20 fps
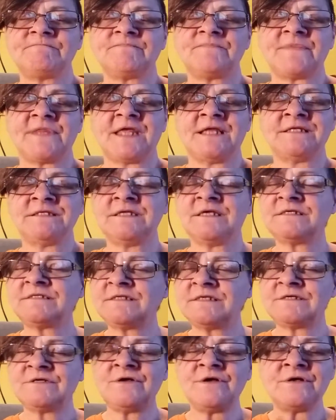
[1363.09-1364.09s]
and
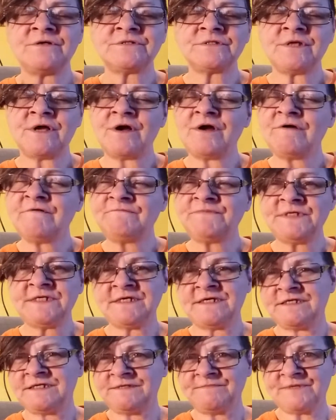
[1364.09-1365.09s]
doesn't cause harm to
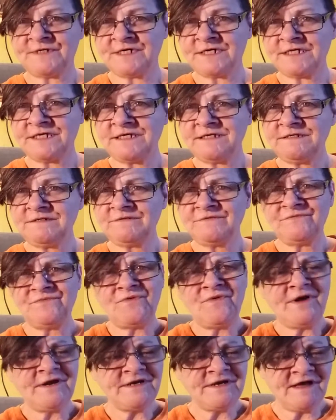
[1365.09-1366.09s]
anybody,
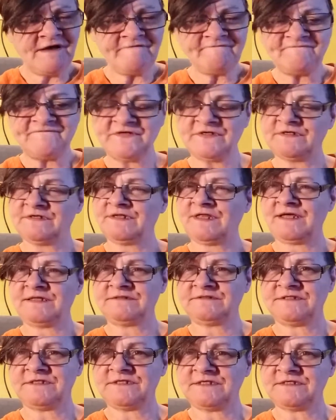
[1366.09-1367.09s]
why not feel
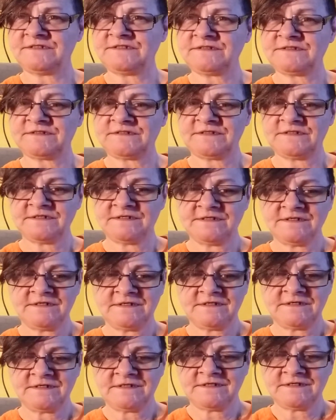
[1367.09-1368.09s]
like this?
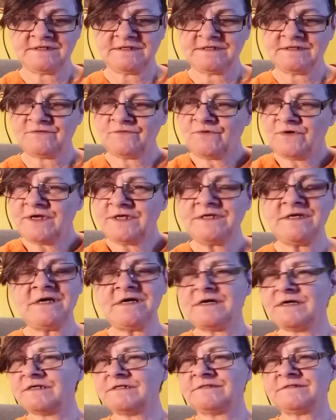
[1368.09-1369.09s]
Why
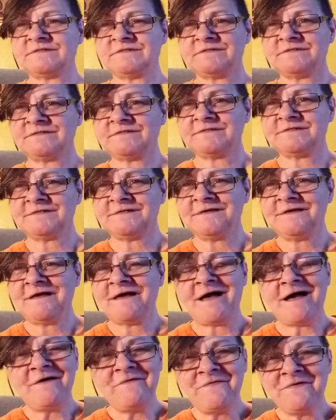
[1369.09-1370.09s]
not?
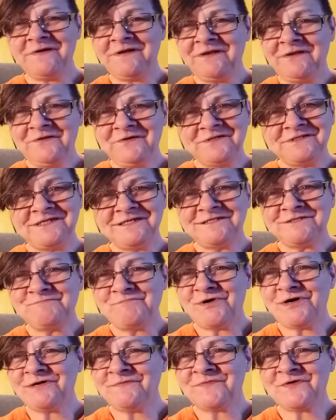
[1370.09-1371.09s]
I want to look at this
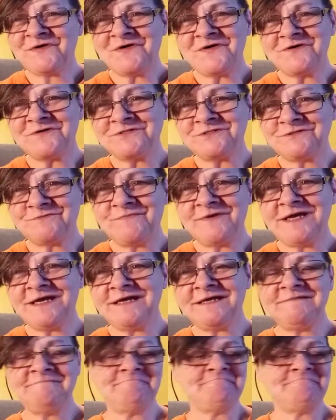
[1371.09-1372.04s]
bottom card so bad.